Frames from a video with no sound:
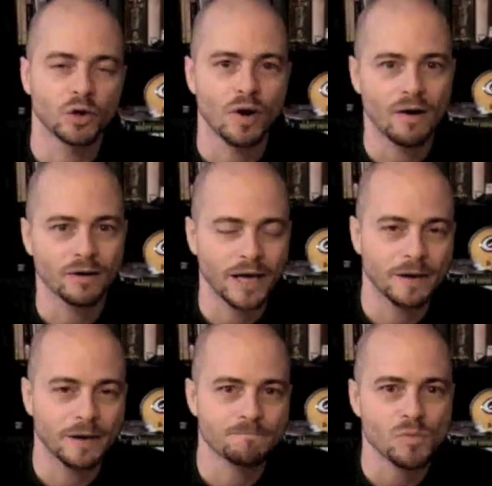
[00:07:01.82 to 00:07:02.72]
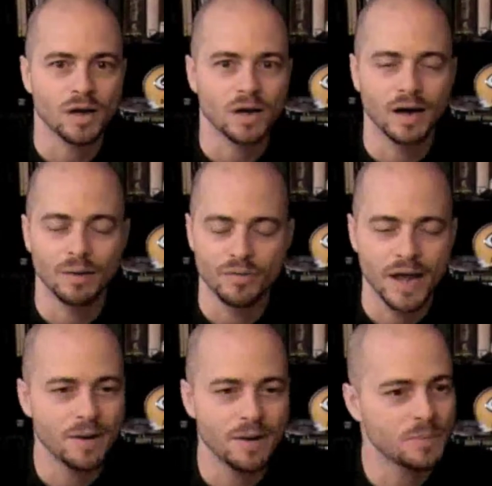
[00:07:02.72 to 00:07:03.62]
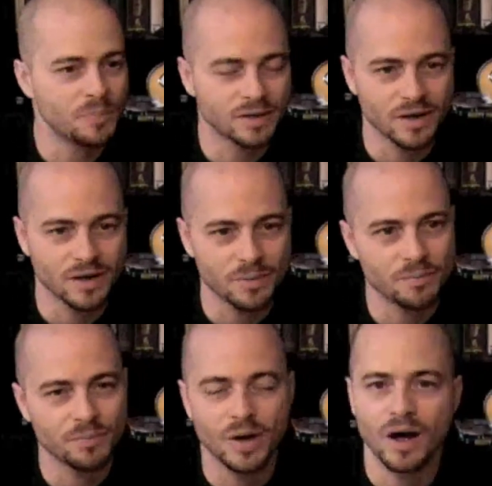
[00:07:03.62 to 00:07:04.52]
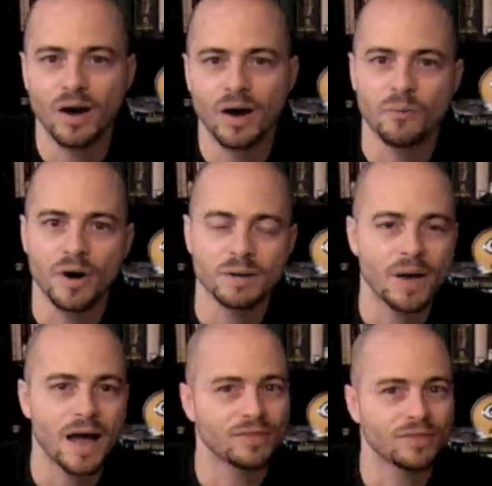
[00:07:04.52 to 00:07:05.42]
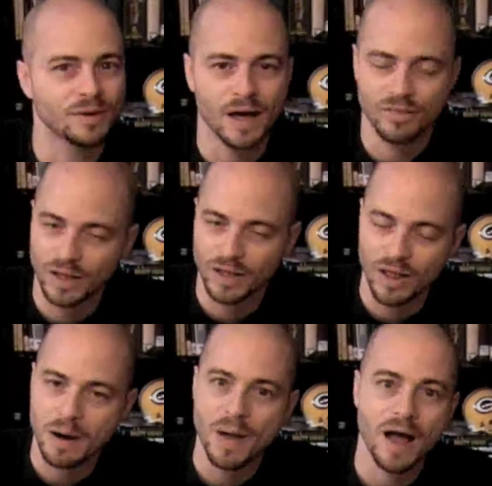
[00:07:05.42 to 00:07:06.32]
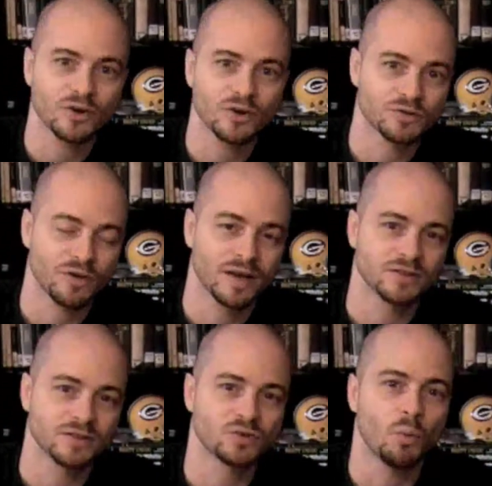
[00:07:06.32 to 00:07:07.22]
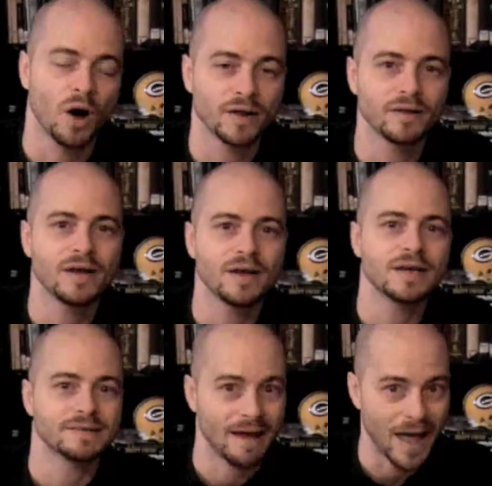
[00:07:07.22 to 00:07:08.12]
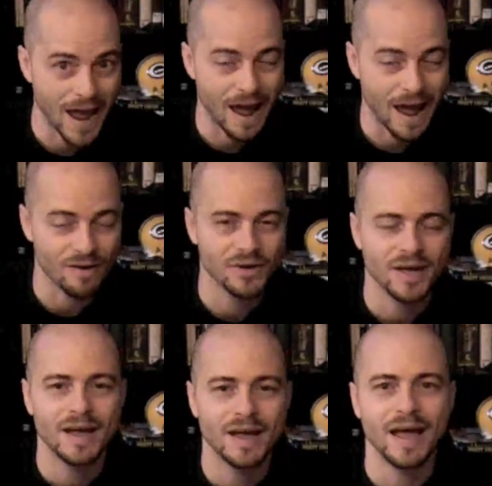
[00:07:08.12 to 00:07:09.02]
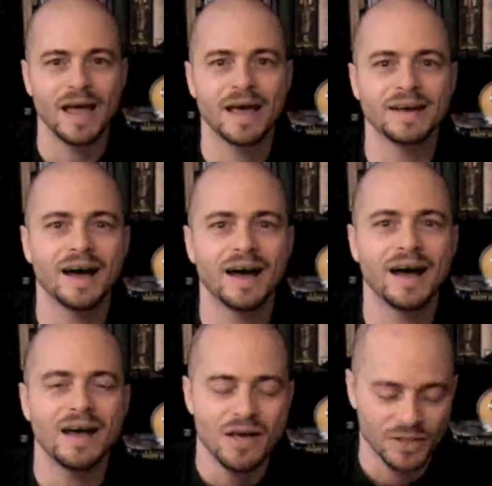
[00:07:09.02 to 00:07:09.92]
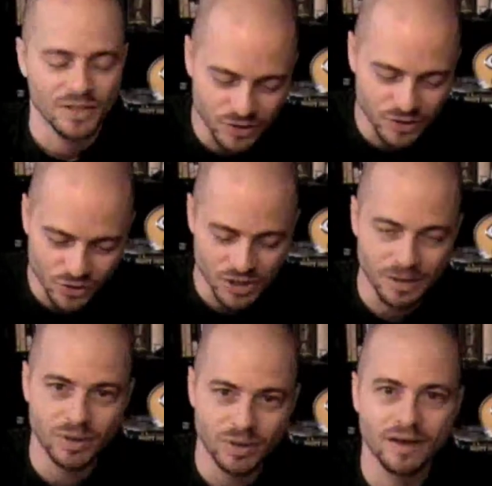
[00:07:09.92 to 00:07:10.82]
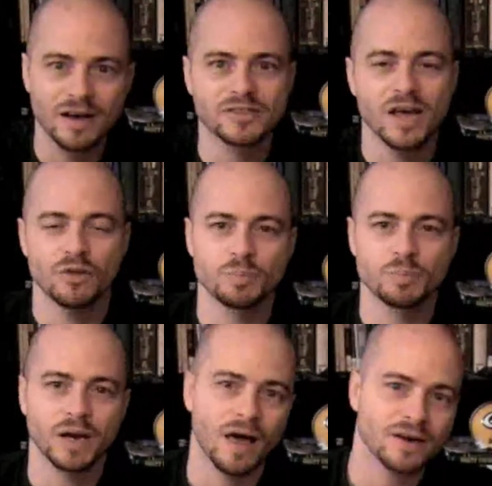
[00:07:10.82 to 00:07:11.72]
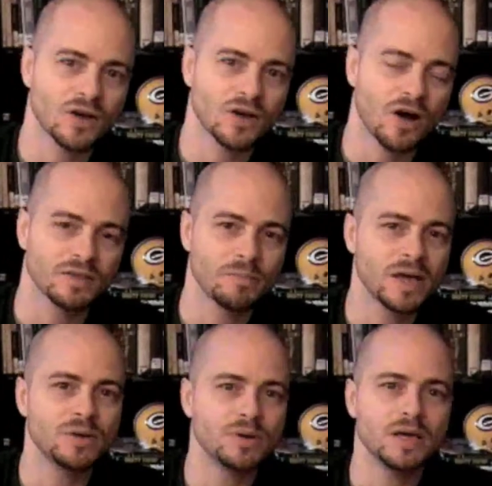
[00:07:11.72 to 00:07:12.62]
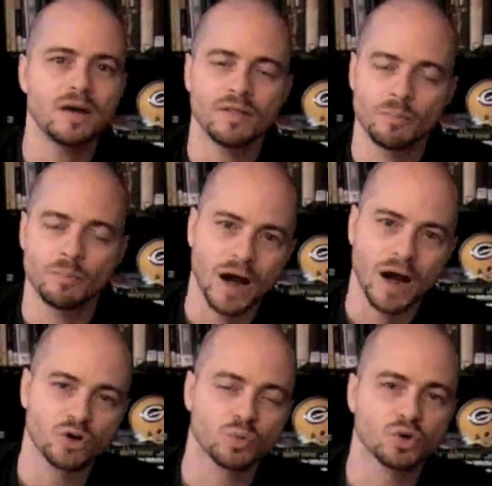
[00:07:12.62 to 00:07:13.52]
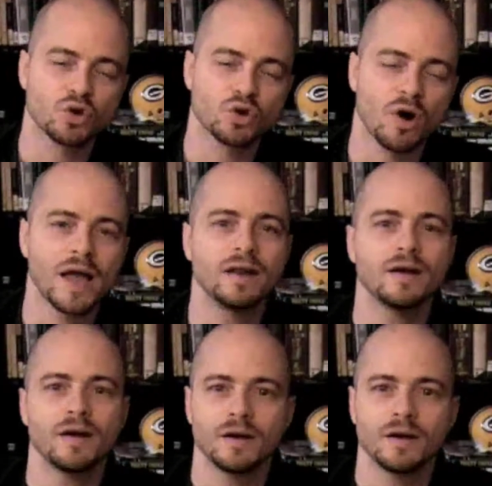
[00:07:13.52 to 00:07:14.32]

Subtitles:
ground game. They picked up the running back that I think a lot of Packers fans wanted to have. And it's interesting because there's been a lot of talk that maybe the Packers will trade